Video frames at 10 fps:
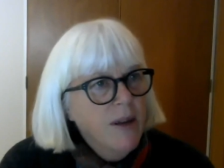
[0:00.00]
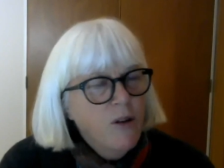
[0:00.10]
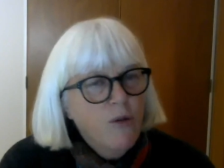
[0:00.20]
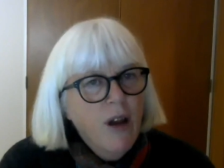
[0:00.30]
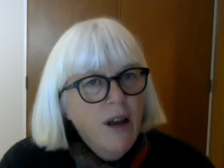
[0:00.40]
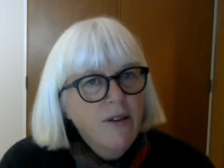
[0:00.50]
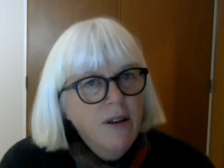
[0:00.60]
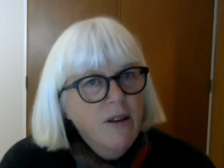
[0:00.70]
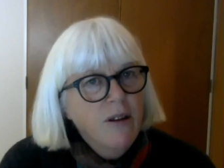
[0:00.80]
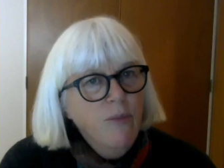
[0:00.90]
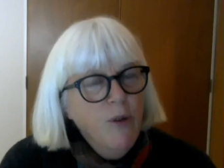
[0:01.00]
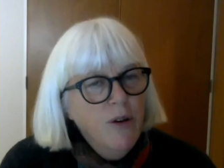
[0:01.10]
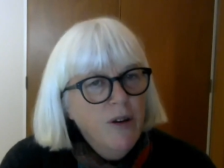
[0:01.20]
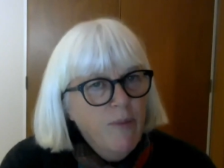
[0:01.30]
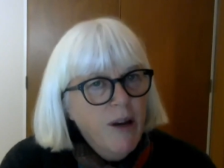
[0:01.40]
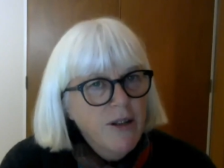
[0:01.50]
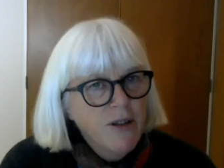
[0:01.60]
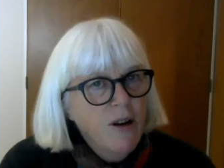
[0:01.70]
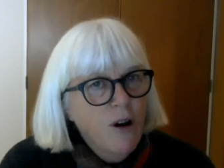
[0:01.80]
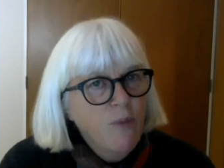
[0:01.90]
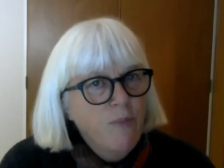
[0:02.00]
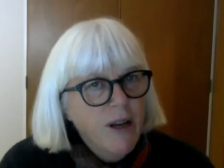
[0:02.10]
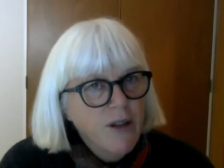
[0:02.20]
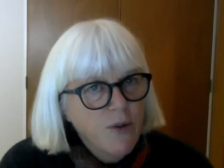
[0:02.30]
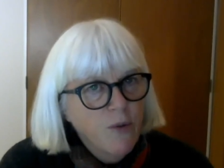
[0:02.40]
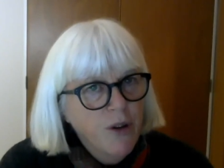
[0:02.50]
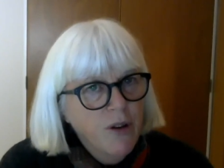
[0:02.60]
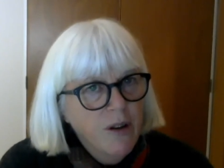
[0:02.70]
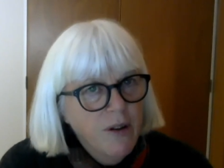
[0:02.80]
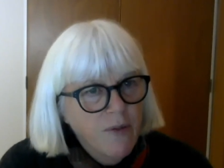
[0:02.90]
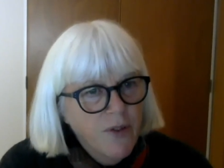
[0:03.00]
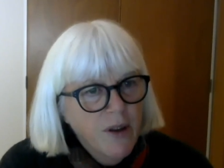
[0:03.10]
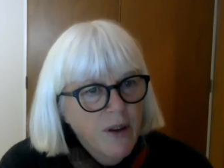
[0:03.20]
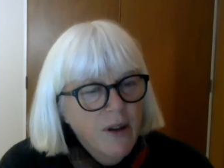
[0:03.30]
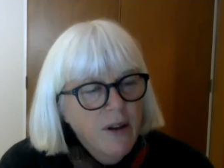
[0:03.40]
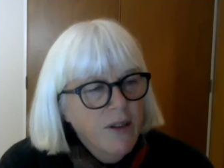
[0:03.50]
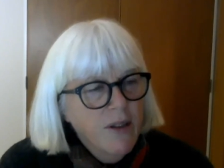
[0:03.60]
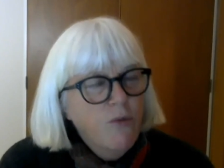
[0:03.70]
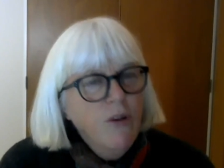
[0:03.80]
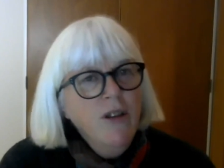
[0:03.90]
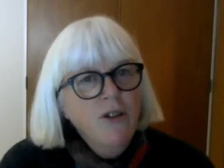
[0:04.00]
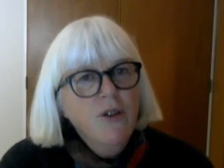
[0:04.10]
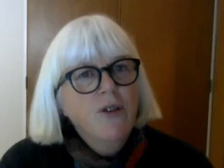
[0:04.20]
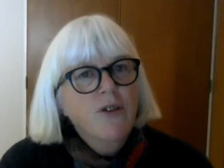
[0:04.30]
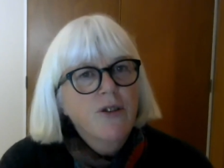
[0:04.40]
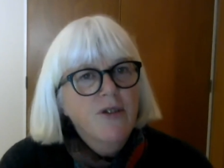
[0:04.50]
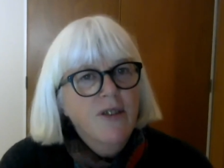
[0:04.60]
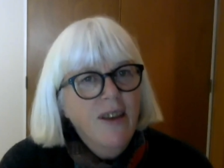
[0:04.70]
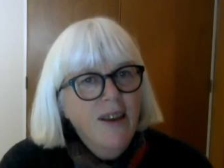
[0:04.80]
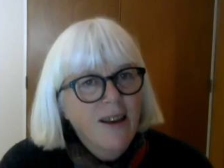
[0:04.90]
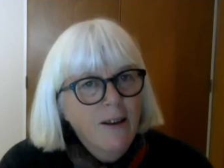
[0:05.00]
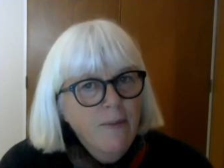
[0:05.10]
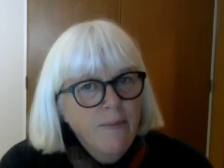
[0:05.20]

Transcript: creating community-based and home-based alternatives. The research is there.